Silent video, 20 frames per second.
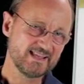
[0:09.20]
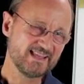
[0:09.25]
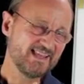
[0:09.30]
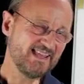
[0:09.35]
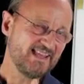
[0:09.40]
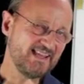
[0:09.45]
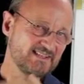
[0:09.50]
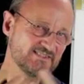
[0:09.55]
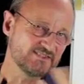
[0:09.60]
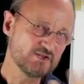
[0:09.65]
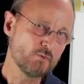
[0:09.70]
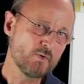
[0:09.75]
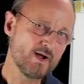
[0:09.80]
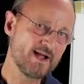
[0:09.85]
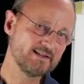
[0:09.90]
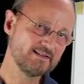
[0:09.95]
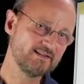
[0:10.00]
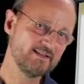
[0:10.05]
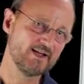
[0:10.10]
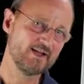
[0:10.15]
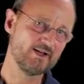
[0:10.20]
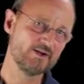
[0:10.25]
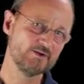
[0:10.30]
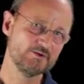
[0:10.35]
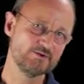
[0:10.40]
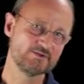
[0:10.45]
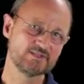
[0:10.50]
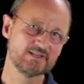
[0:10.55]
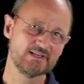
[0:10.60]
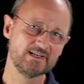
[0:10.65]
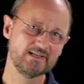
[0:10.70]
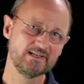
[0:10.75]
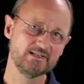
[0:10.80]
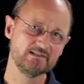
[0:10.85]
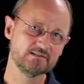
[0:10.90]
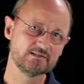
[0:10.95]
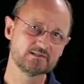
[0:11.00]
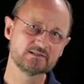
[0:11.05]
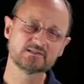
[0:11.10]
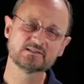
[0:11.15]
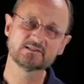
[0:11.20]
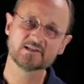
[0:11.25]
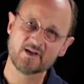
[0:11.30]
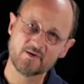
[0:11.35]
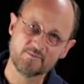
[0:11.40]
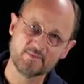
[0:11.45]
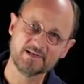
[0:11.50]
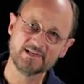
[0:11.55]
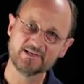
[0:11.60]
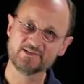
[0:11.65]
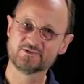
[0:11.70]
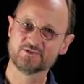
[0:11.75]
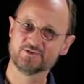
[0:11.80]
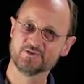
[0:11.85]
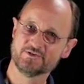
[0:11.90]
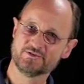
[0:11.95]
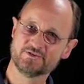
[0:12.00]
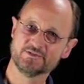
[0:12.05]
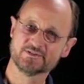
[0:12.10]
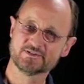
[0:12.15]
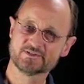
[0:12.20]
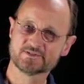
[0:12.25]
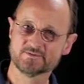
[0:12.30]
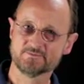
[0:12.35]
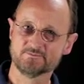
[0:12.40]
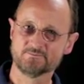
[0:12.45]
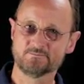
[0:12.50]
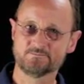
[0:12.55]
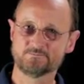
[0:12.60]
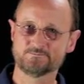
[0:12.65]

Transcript: Here's the way it goes in so many churches.